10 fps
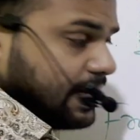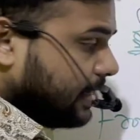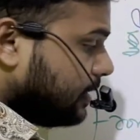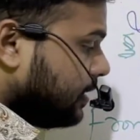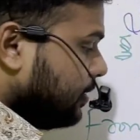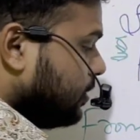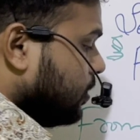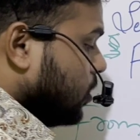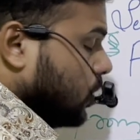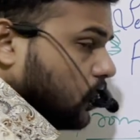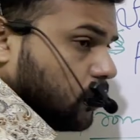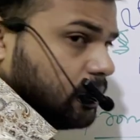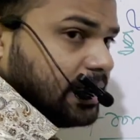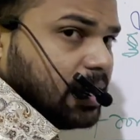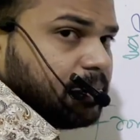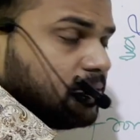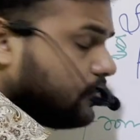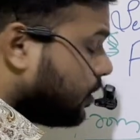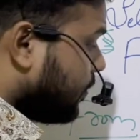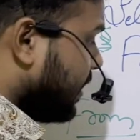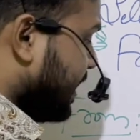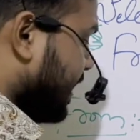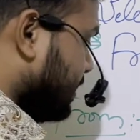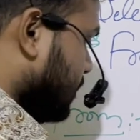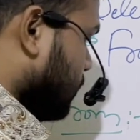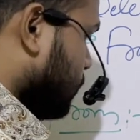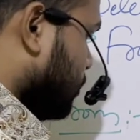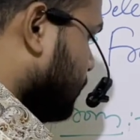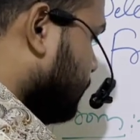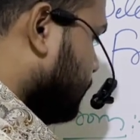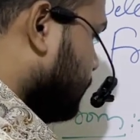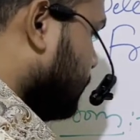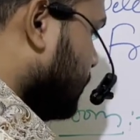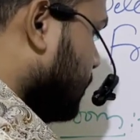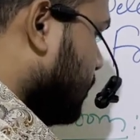select whole table for query execution.